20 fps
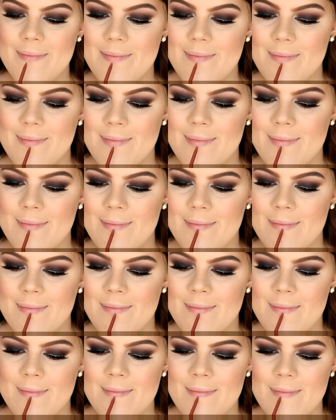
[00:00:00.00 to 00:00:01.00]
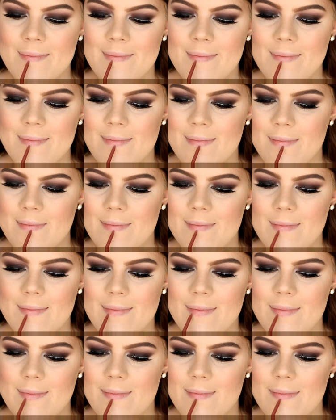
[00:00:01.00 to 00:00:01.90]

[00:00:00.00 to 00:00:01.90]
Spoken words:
No one is speaking in this clip.